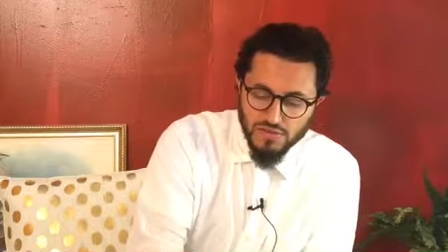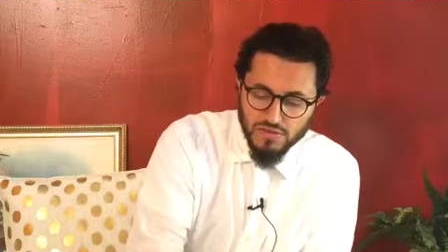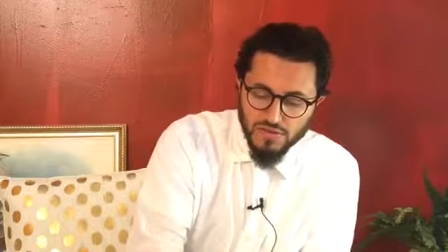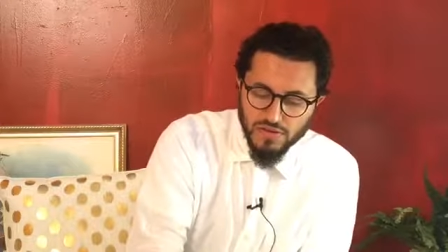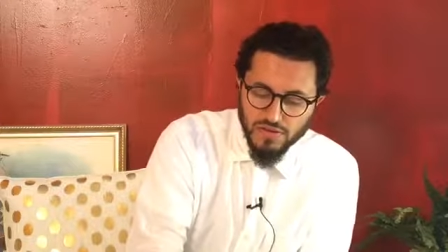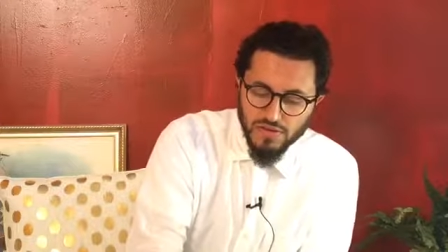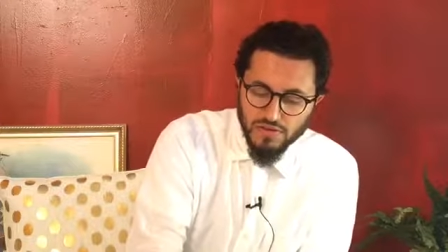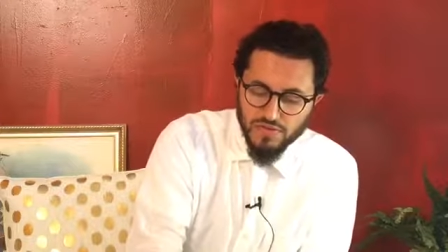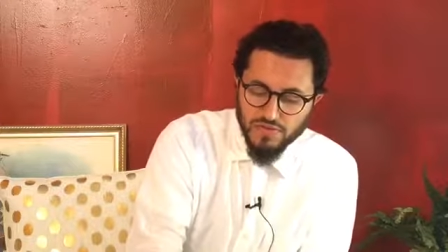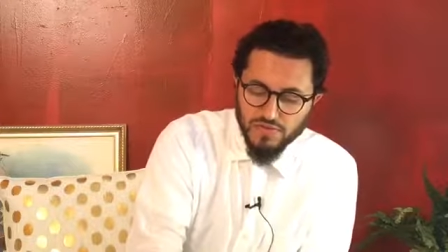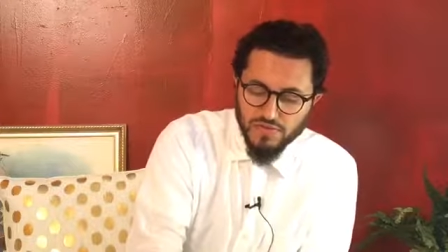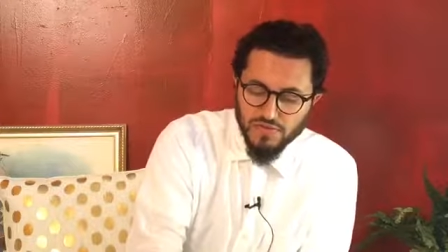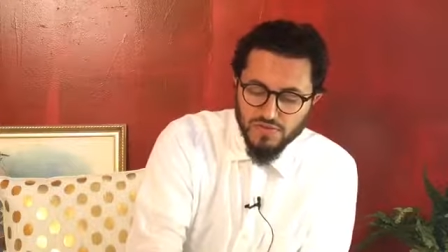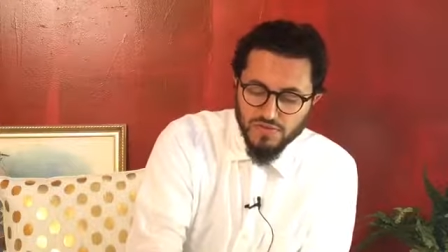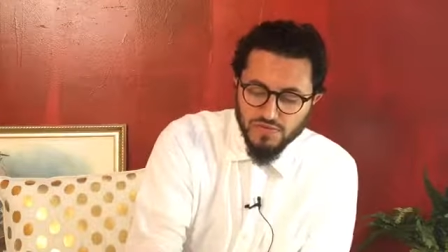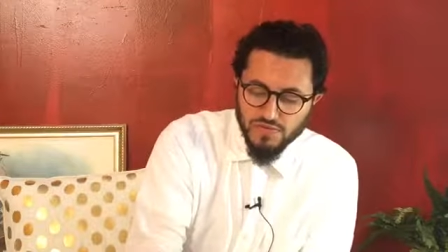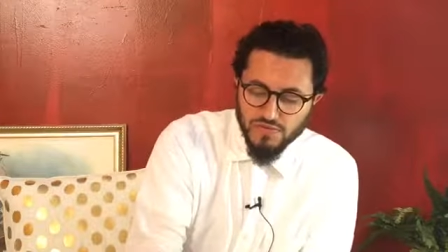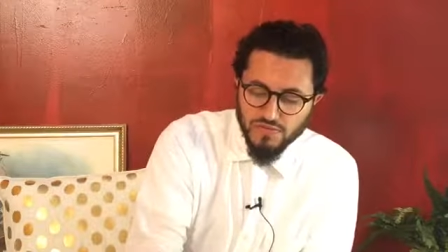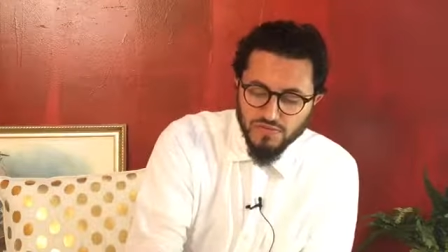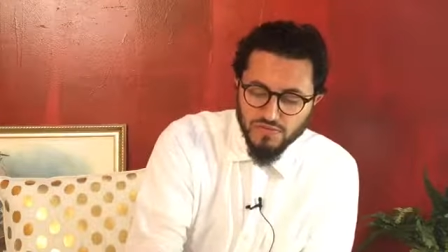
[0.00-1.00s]
is
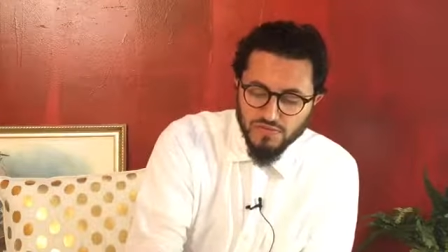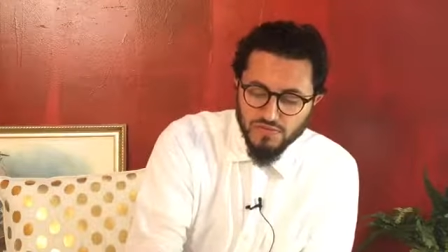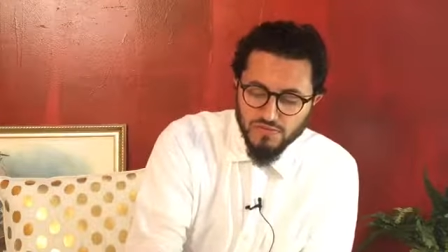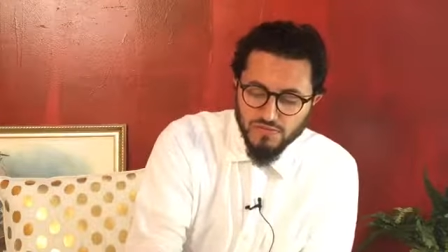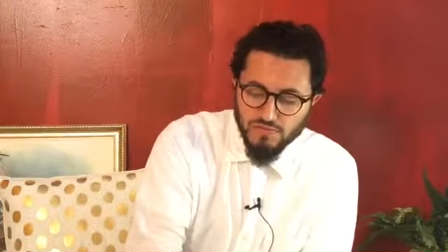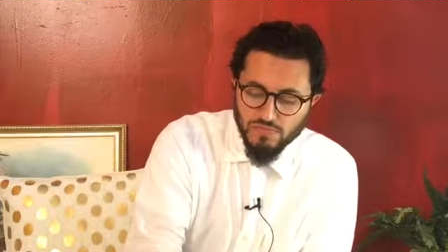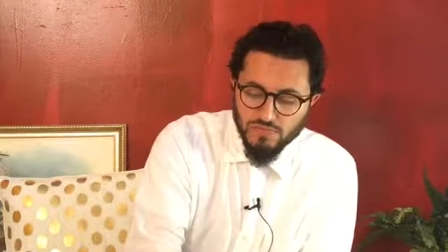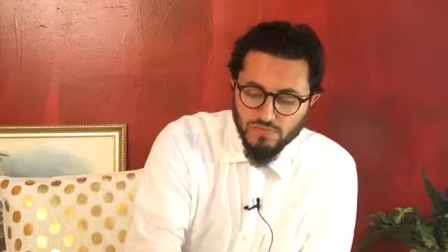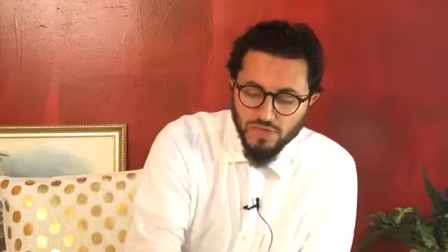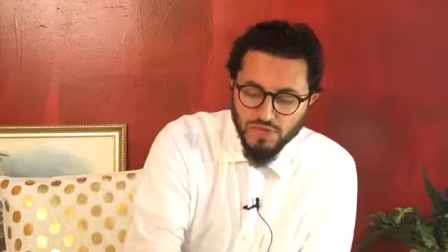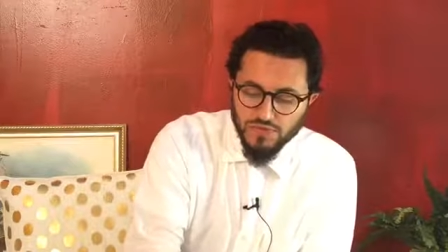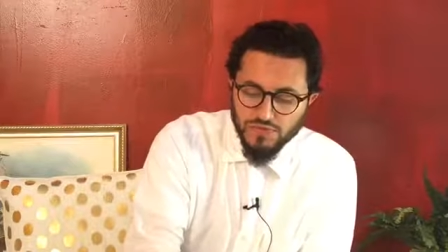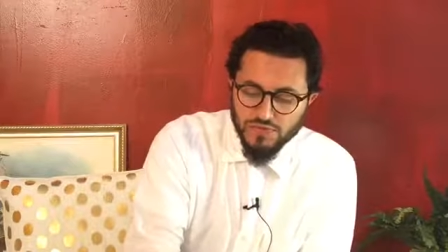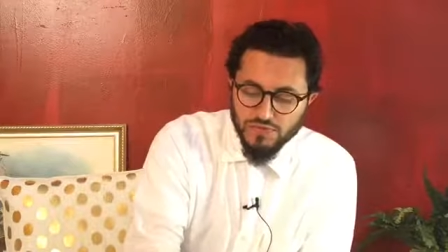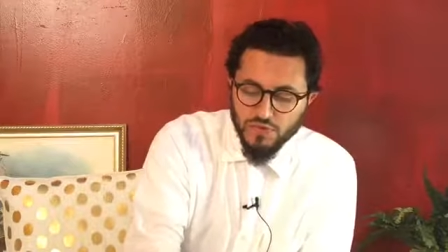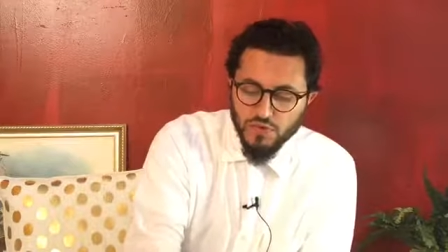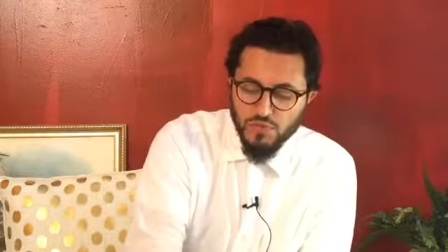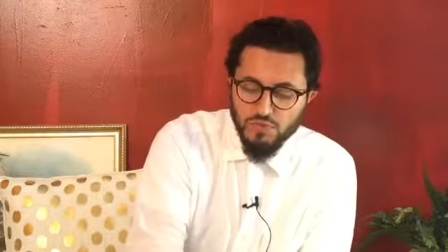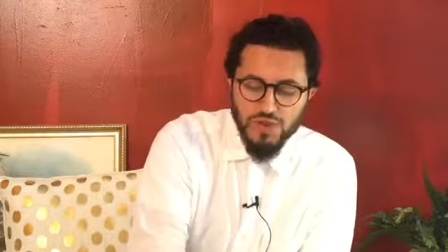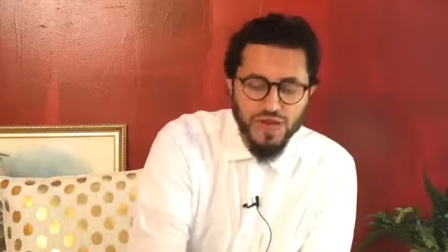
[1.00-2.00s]

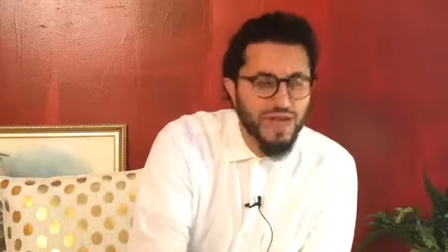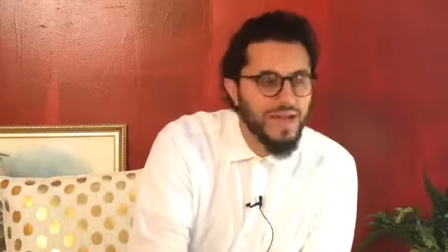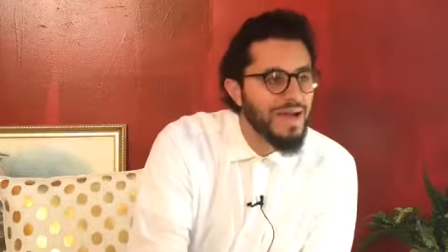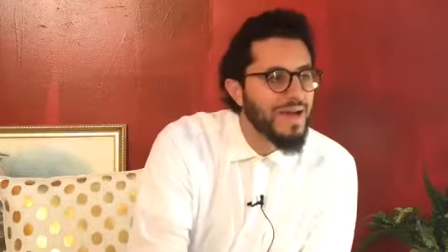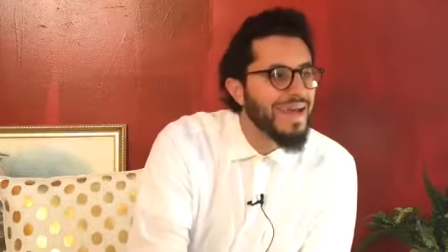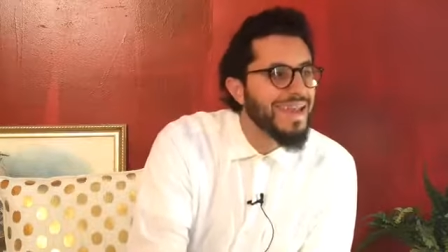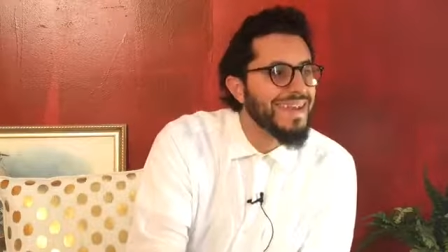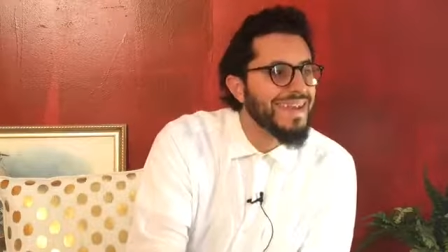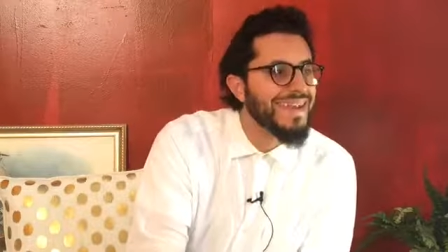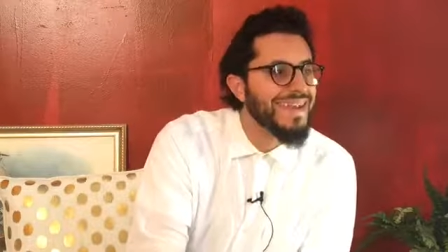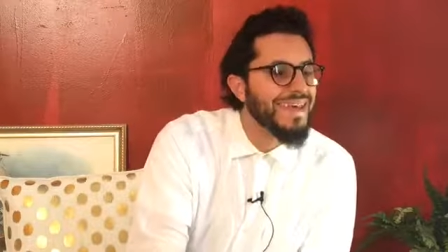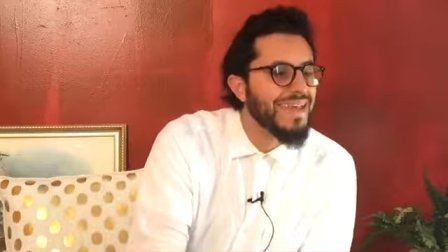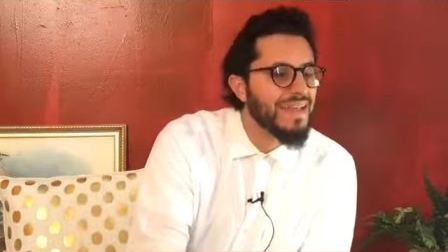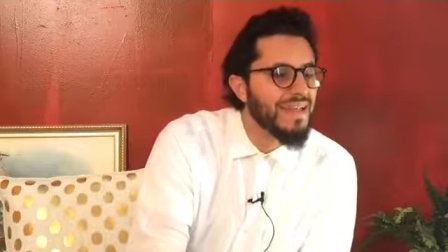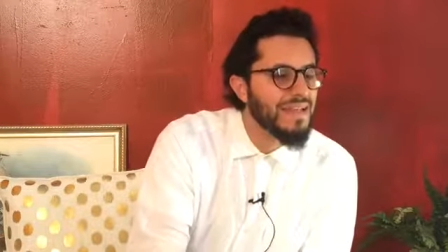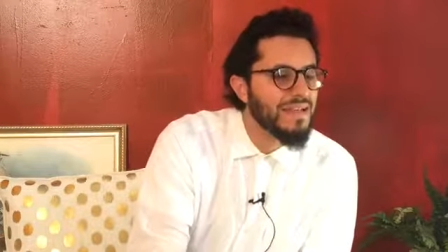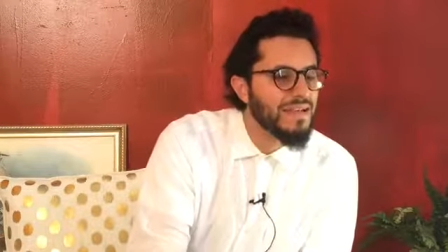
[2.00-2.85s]
mansub by anna.